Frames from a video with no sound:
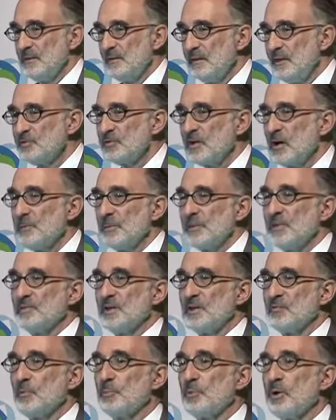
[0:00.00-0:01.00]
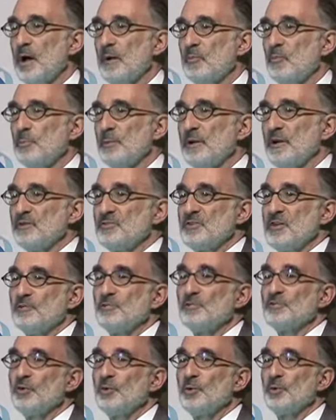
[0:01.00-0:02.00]
These companies have a problem because
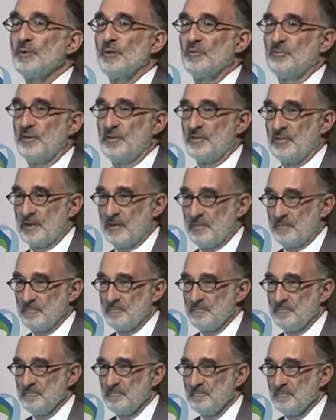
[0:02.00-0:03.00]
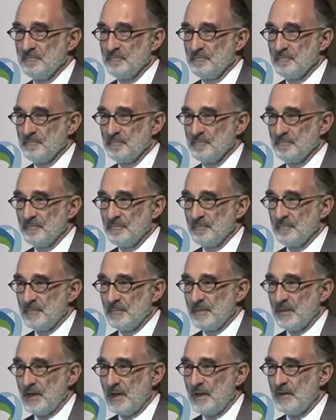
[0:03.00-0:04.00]
they've sold everything.
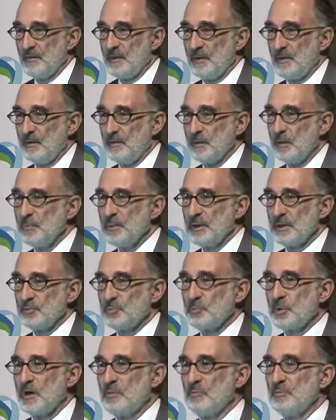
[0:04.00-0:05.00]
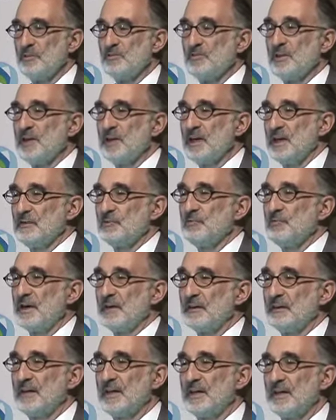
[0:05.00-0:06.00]
And their biggest problem is they can't
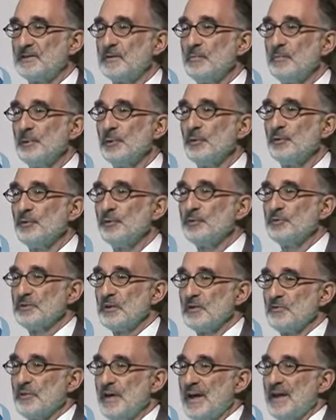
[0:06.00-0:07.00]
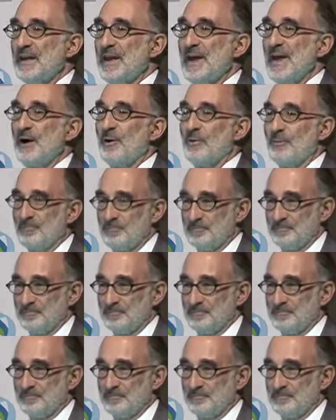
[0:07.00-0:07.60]
find land to build new stuff on now.